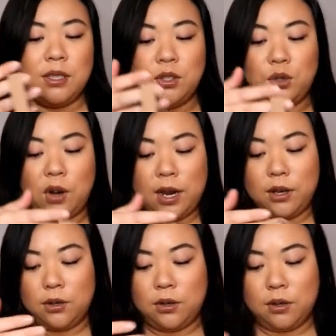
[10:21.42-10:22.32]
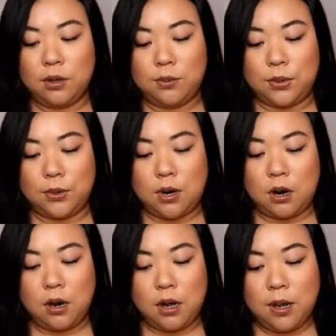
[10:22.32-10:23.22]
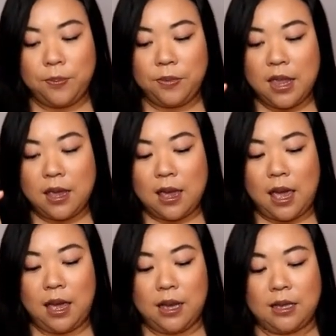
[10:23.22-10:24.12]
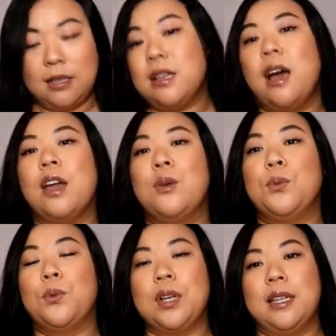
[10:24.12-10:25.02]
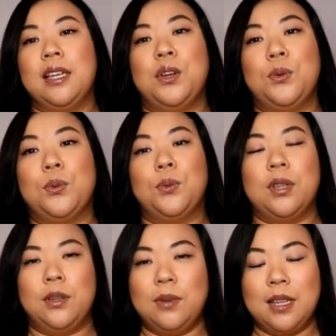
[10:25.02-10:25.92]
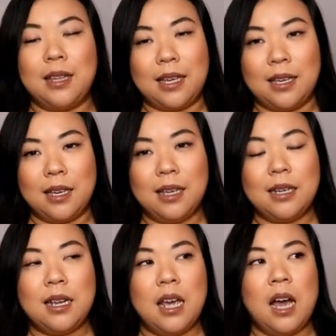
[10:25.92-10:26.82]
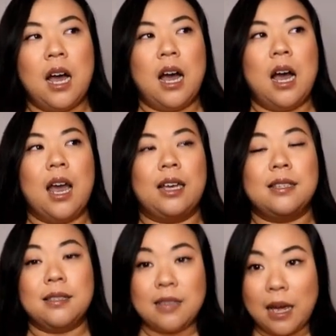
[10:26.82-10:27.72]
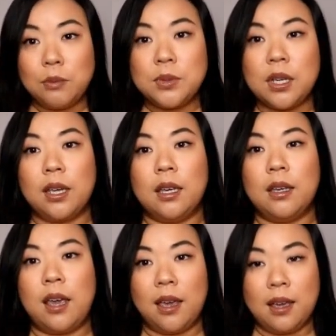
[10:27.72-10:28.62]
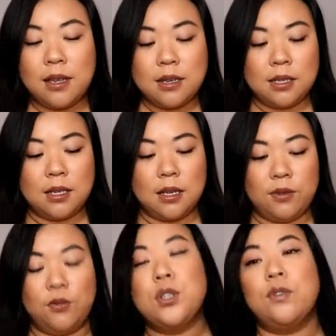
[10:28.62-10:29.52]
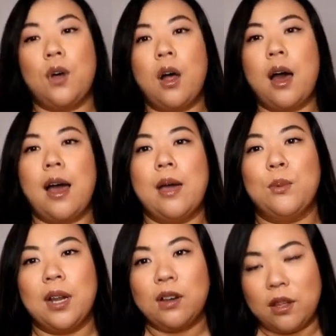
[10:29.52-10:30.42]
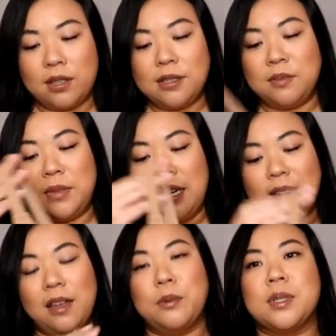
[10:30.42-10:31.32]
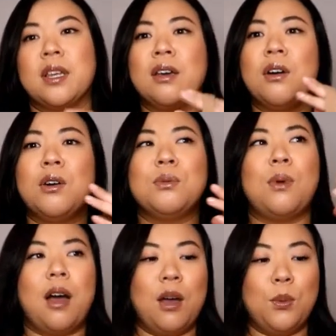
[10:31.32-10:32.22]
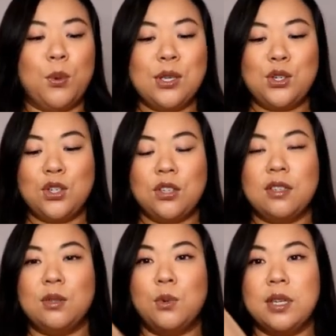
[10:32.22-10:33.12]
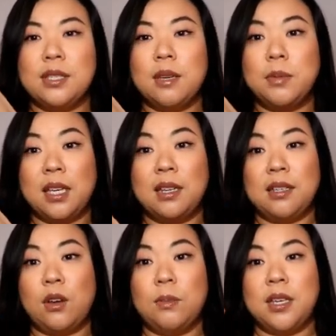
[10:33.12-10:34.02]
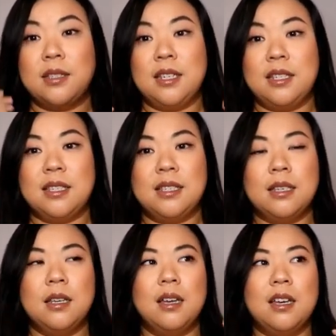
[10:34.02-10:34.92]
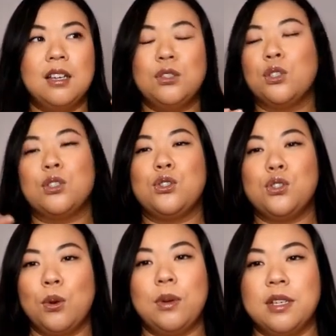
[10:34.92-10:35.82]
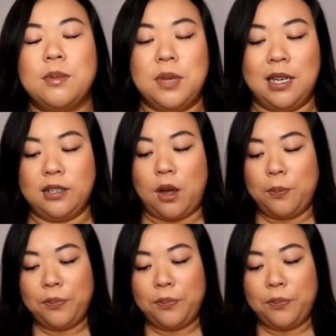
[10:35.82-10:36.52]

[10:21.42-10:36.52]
triangle bra, and I really like it, except I can't. First of all, when I got this, immediately I was like, oh, I wish this was a bikini top, because it's looks so good as a bikini top.